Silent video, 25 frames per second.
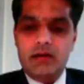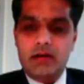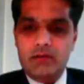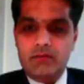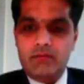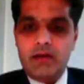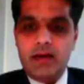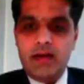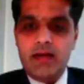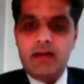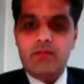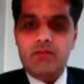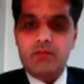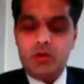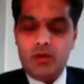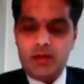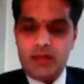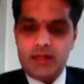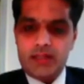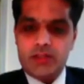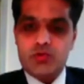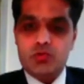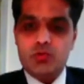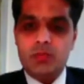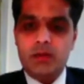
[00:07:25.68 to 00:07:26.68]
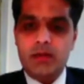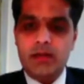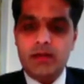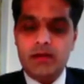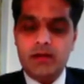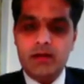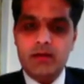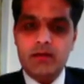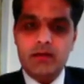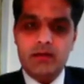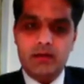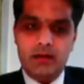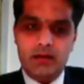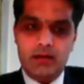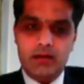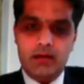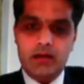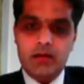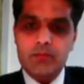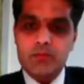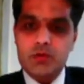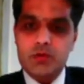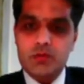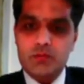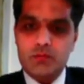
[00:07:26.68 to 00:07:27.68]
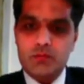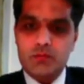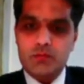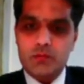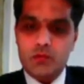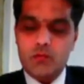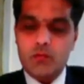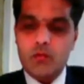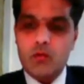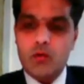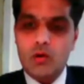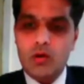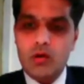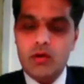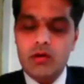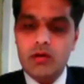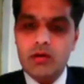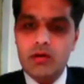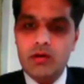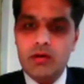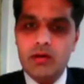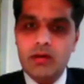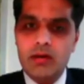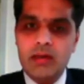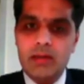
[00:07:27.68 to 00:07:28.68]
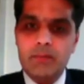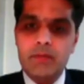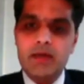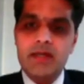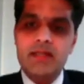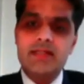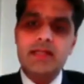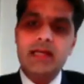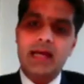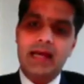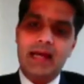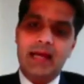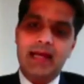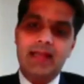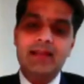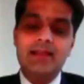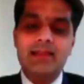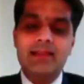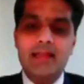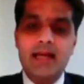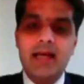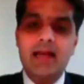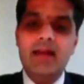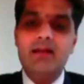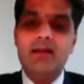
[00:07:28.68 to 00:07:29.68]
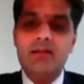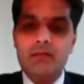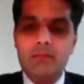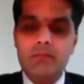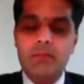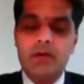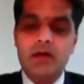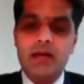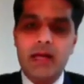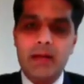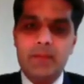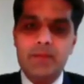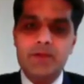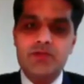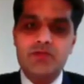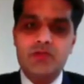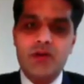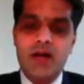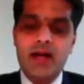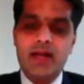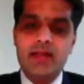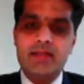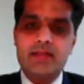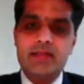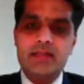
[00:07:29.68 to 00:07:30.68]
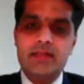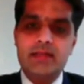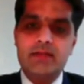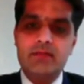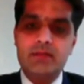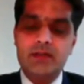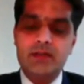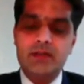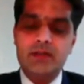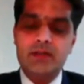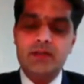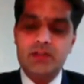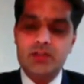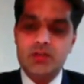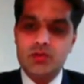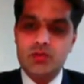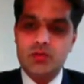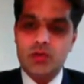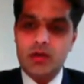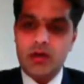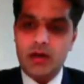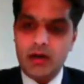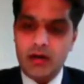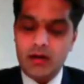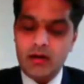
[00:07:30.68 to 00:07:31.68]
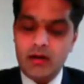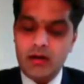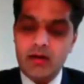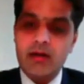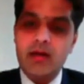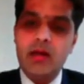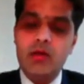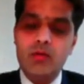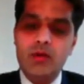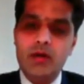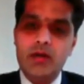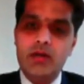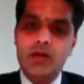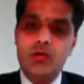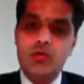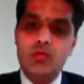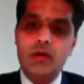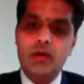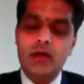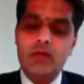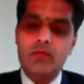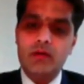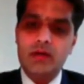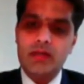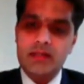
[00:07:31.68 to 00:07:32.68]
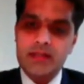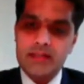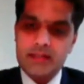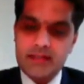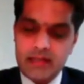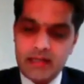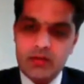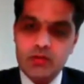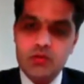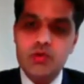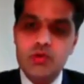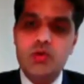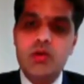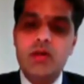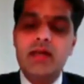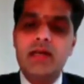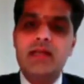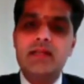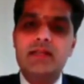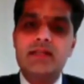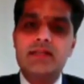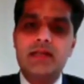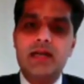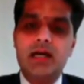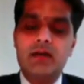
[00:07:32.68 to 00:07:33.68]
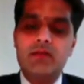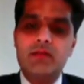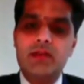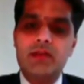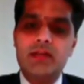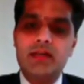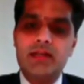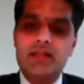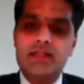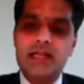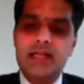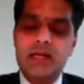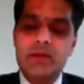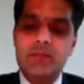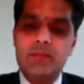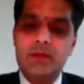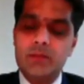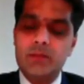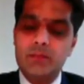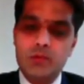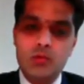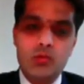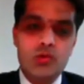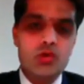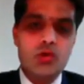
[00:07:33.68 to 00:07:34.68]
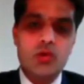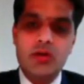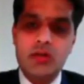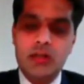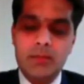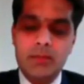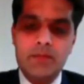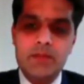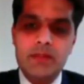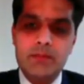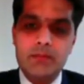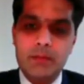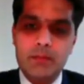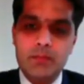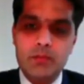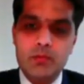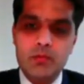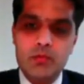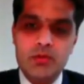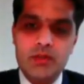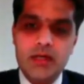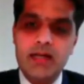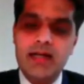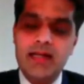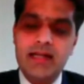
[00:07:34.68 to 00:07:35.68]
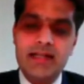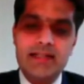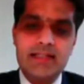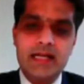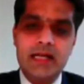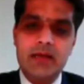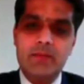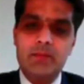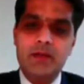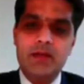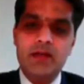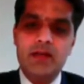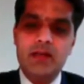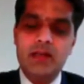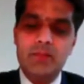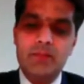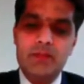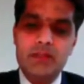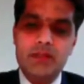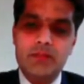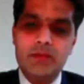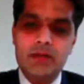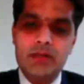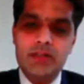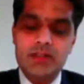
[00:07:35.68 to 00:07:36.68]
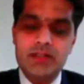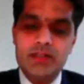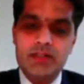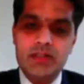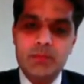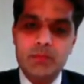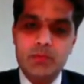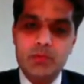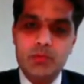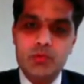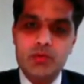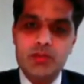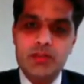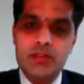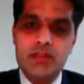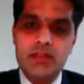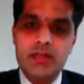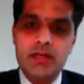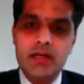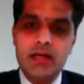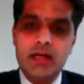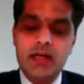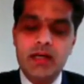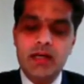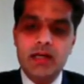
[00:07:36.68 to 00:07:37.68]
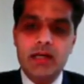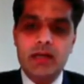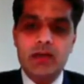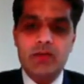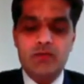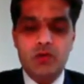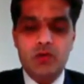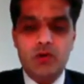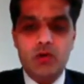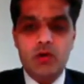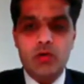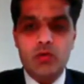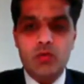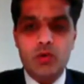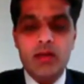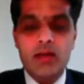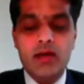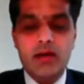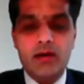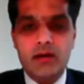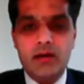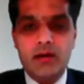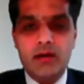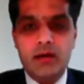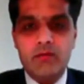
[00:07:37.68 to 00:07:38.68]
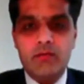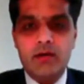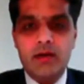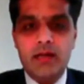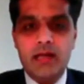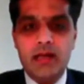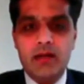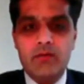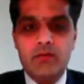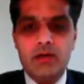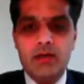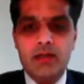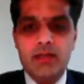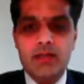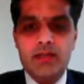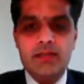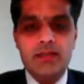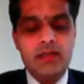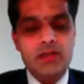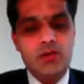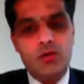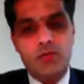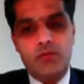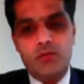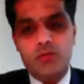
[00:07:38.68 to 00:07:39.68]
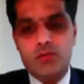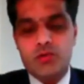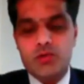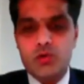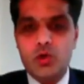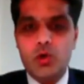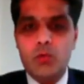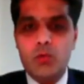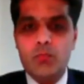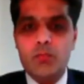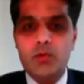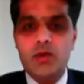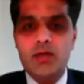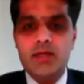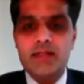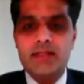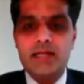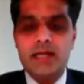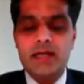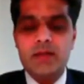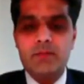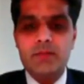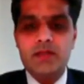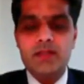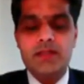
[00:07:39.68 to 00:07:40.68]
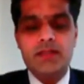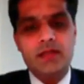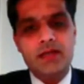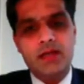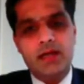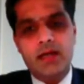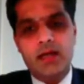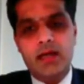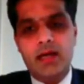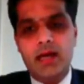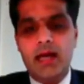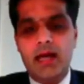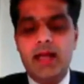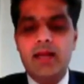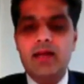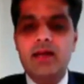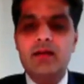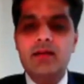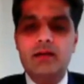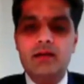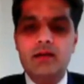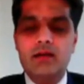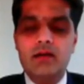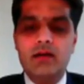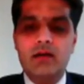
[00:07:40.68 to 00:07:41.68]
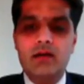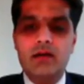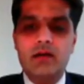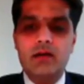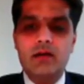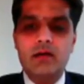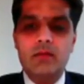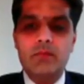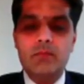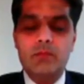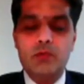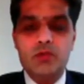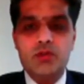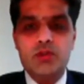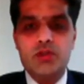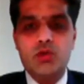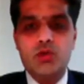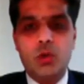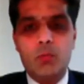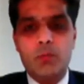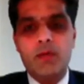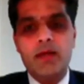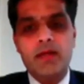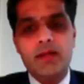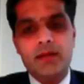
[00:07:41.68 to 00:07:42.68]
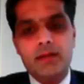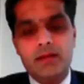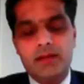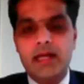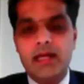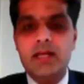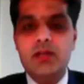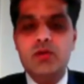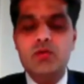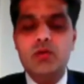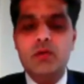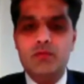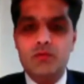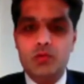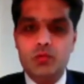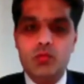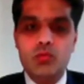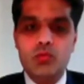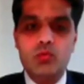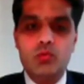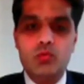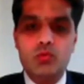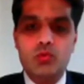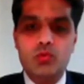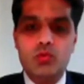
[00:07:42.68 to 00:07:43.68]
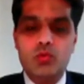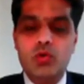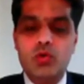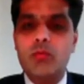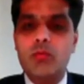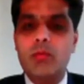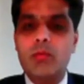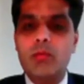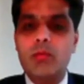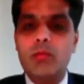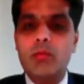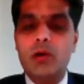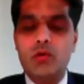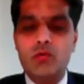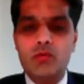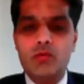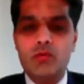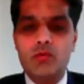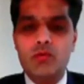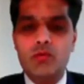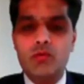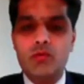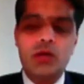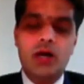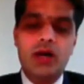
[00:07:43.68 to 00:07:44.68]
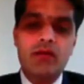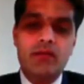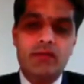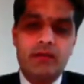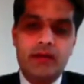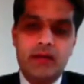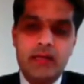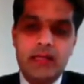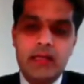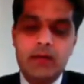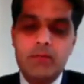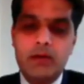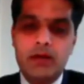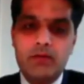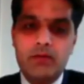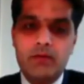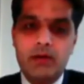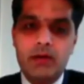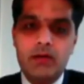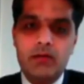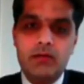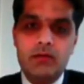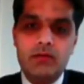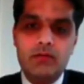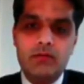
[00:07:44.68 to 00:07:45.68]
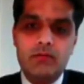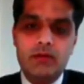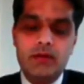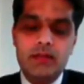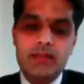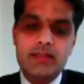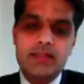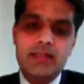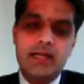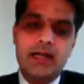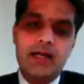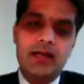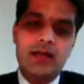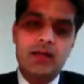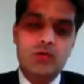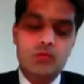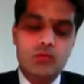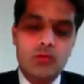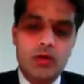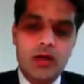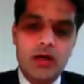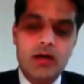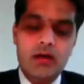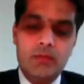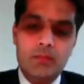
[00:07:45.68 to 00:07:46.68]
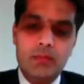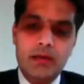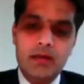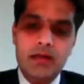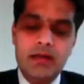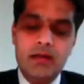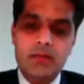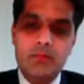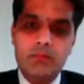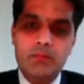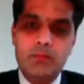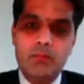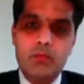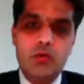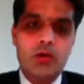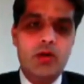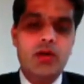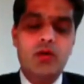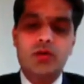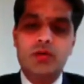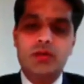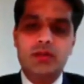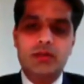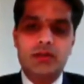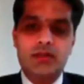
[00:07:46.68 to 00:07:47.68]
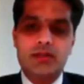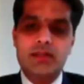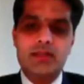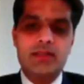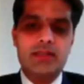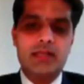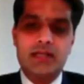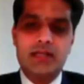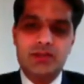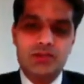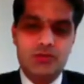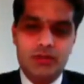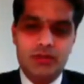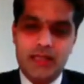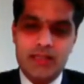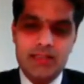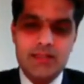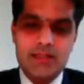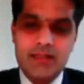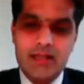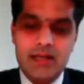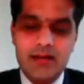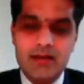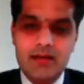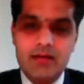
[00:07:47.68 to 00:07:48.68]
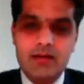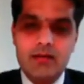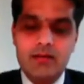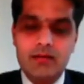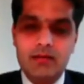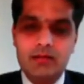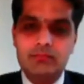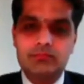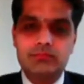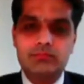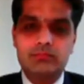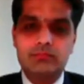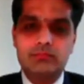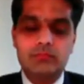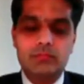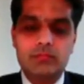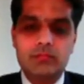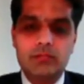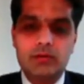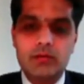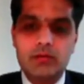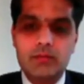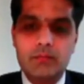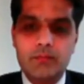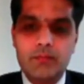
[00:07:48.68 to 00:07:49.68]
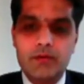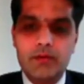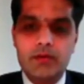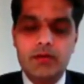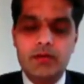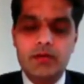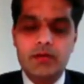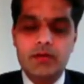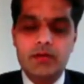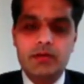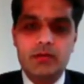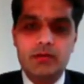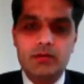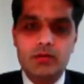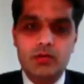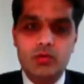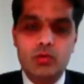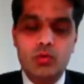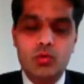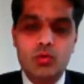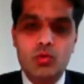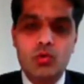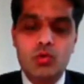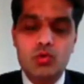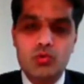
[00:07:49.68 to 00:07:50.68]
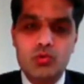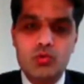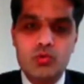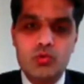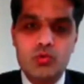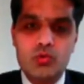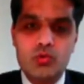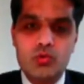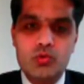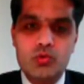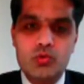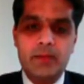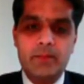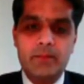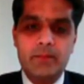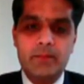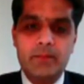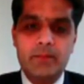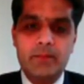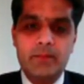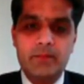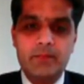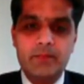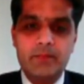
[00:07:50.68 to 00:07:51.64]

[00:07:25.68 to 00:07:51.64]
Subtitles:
define what has to be done in terms of overall limits, and then perhaps try and see, once you are under allocated to equities, then you should again start with an SIP approach or a lump sum approach, right? SIP and lump sum are just approaches. If you are going underweight equities, then you have to stop your SIPs, and post stopping, then you have to go about redeeming. You can't redeem at one side and you can't be putting on the other side. So that's like a no-go zone for me.